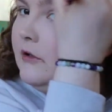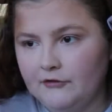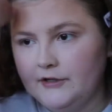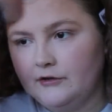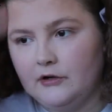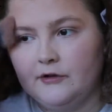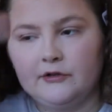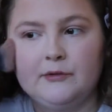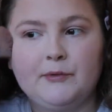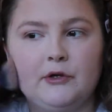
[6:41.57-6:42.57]
I really thought I was
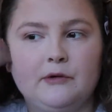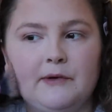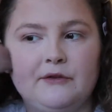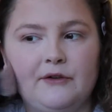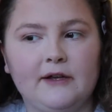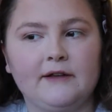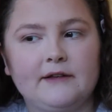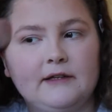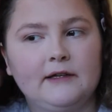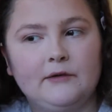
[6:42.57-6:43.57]
going to put it on my face
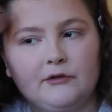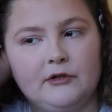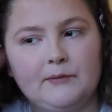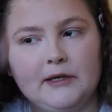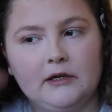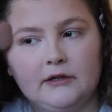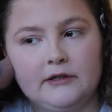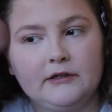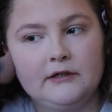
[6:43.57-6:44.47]
and then it was going to be like